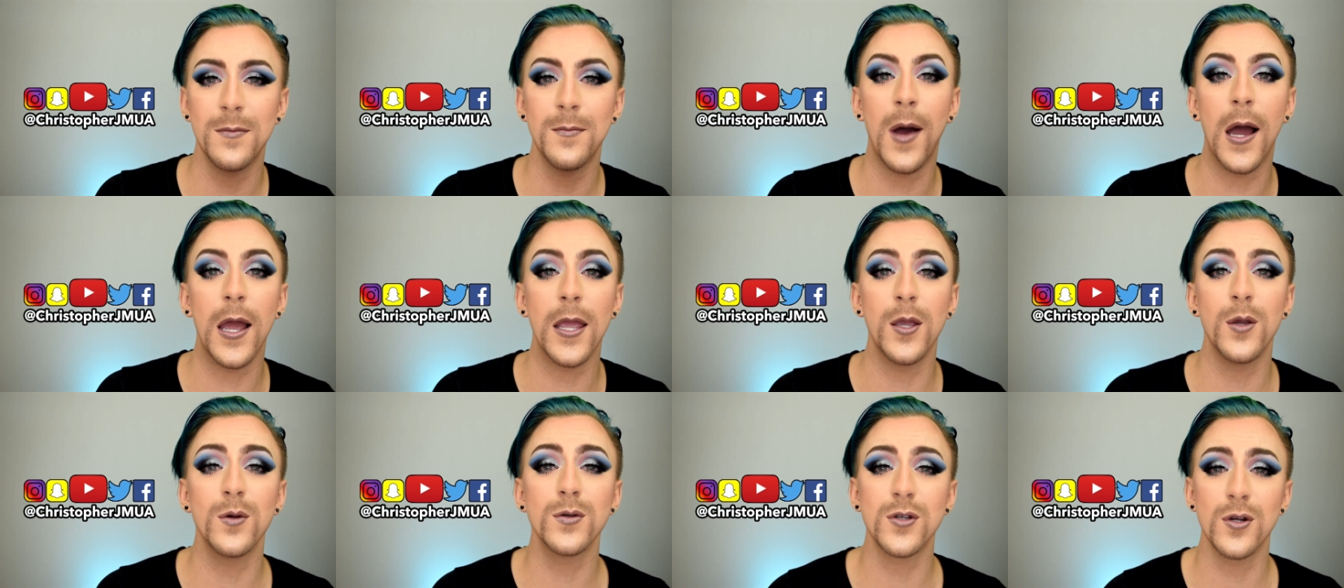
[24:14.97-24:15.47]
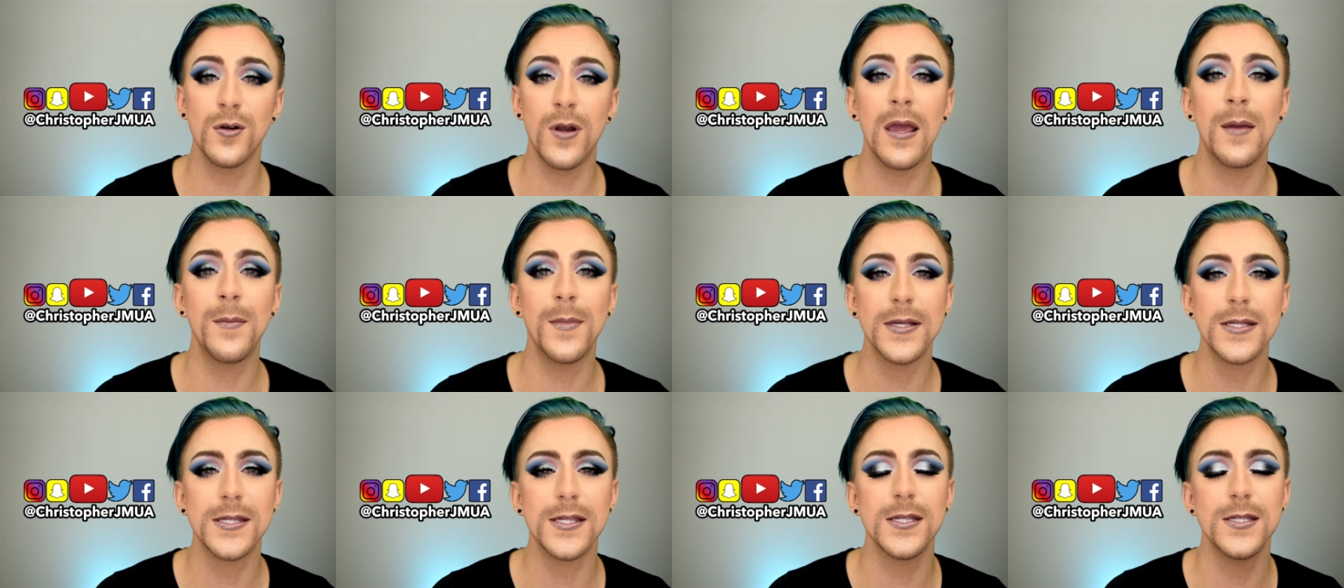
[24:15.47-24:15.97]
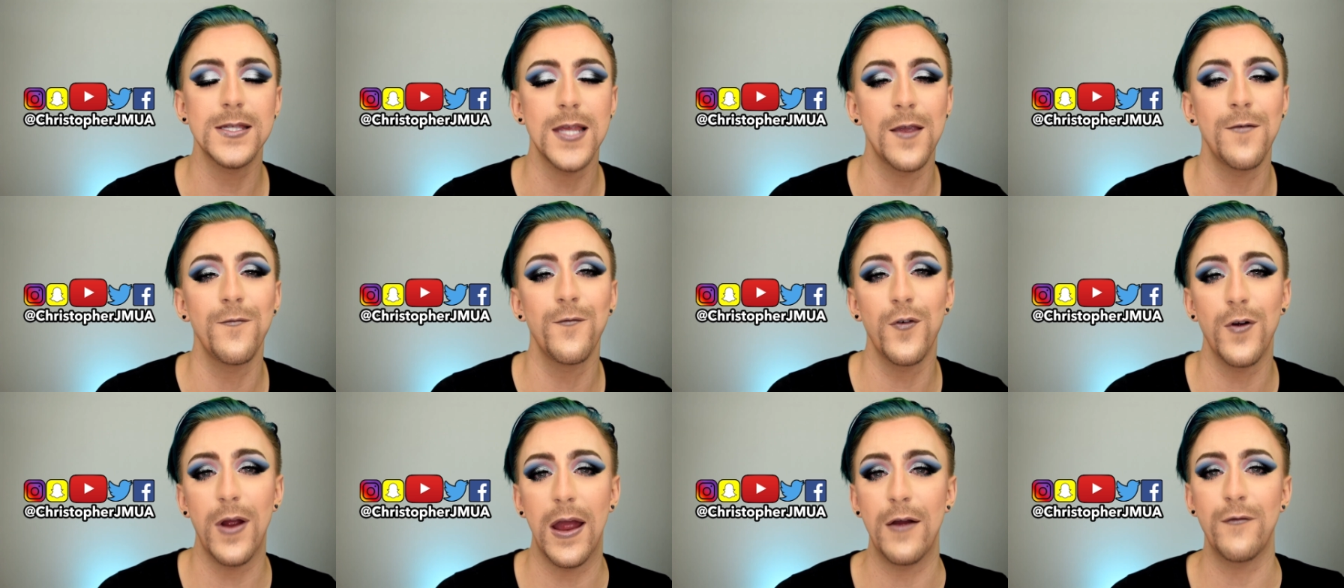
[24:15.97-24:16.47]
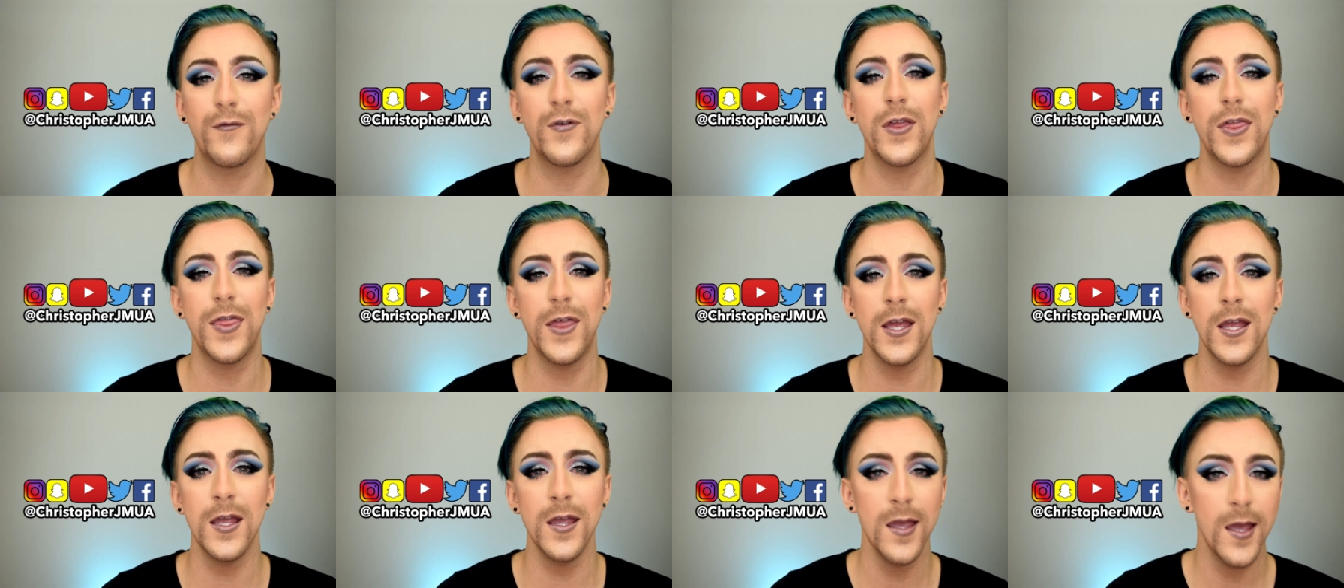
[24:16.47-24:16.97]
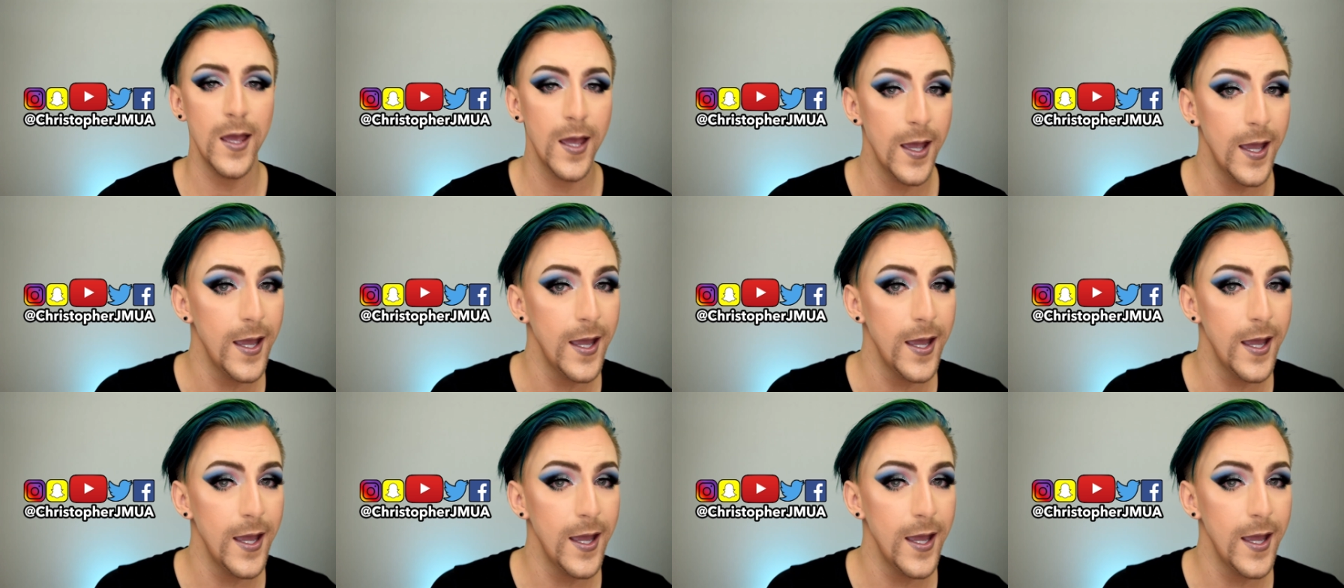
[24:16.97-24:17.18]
My username is the same for everything.